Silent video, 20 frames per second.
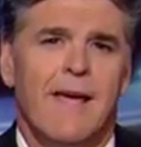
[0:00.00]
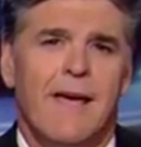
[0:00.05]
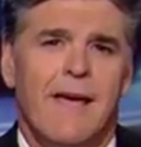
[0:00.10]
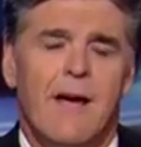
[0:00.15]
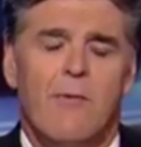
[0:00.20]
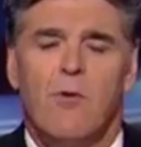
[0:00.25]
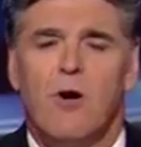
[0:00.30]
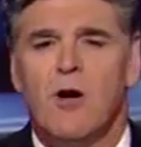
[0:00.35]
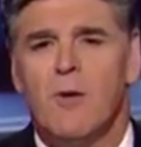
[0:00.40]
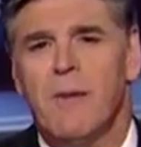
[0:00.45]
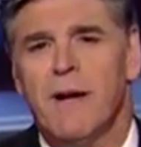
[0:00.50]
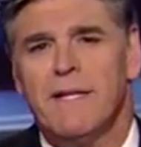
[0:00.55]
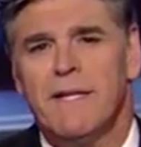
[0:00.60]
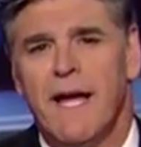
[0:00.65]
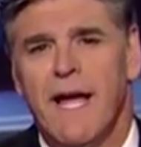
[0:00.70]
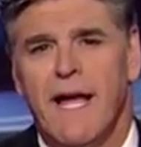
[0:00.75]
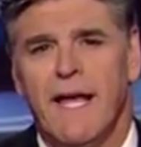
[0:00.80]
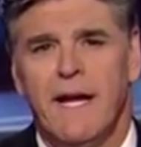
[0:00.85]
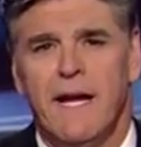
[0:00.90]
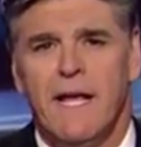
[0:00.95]
And welcome back to
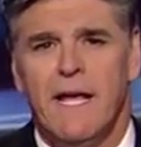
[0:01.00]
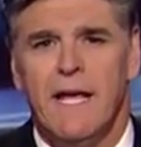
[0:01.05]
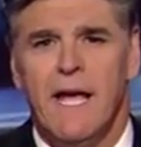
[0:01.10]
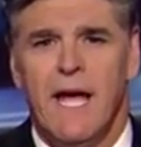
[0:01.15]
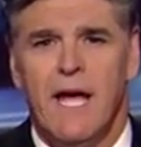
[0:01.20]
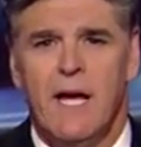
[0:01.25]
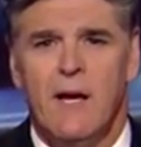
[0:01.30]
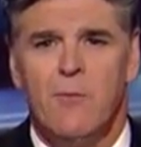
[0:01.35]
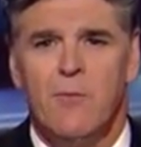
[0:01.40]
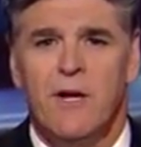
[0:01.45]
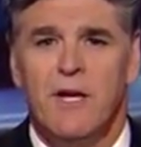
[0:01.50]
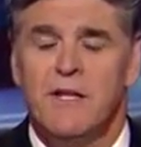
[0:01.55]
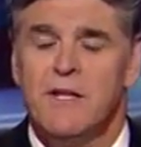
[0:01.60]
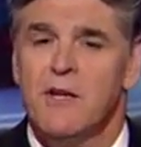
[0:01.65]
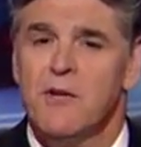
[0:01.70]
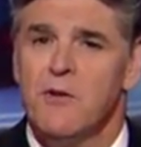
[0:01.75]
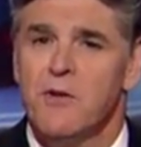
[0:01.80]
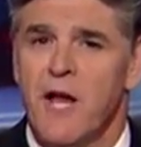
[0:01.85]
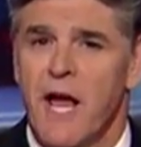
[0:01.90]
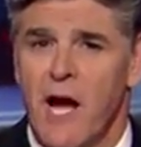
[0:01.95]
Hannity, and we
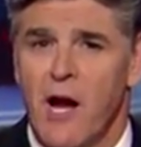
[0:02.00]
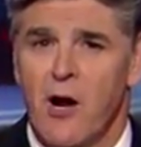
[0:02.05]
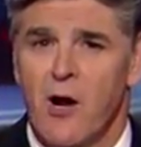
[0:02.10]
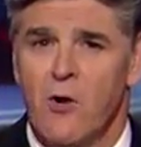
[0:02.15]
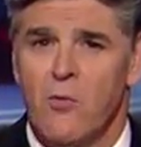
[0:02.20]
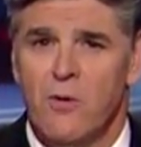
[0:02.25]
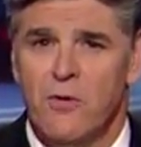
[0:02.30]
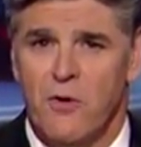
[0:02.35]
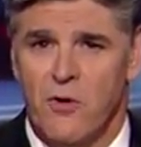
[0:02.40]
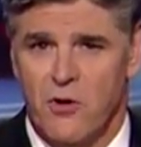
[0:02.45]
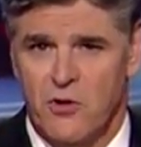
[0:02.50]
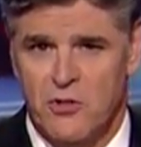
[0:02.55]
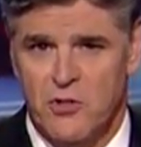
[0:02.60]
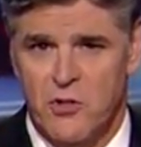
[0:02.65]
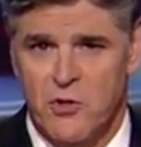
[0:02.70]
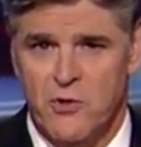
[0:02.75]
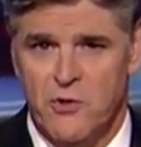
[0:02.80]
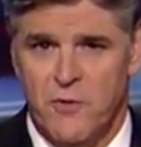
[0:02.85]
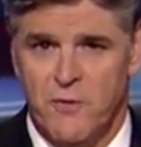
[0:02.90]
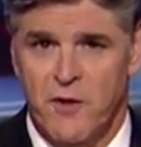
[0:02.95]
continue now with our
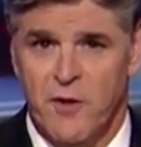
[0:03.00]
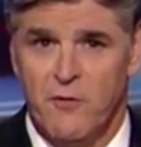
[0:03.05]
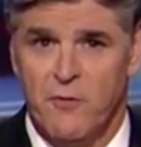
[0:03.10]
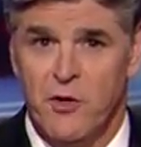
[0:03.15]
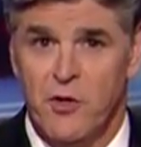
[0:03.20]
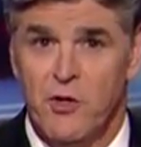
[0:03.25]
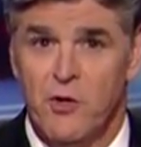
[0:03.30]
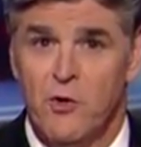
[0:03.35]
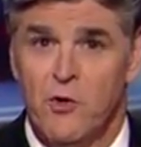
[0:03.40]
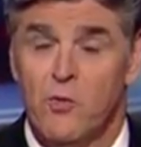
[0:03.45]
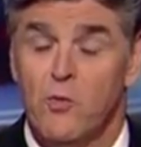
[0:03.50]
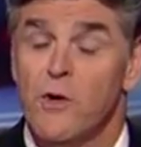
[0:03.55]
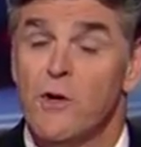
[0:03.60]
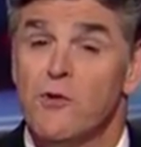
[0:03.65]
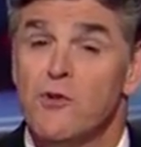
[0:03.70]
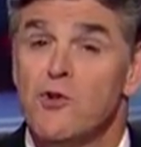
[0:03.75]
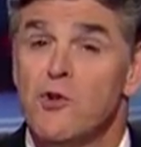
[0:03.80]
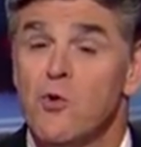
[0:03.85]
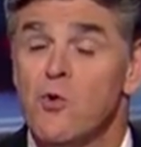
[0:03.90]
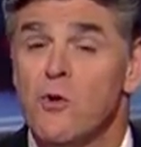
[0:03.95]
exclusive interview
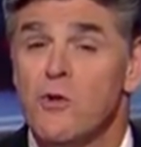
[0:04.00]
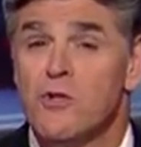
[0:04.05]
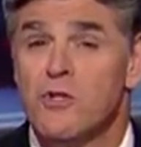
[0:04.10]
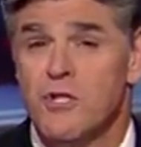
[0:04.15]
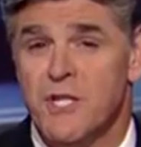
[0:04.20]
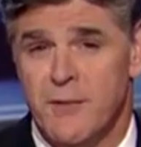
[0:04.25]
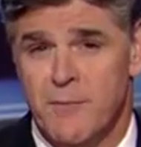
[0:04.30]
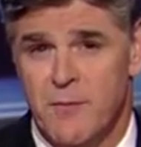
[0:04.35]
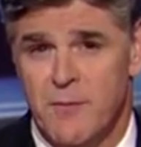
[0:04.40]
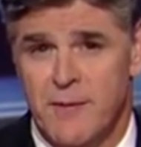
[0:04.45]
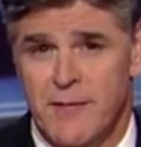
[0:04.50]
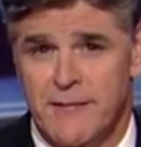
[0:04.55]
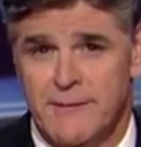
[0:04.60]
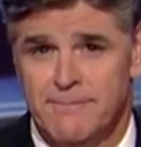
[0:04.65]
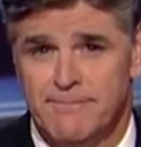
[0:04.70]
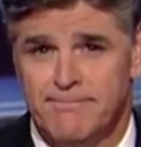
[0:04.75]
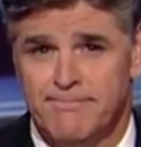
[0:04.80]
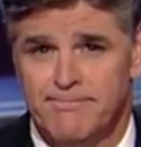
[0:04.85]
with George Zimmerman.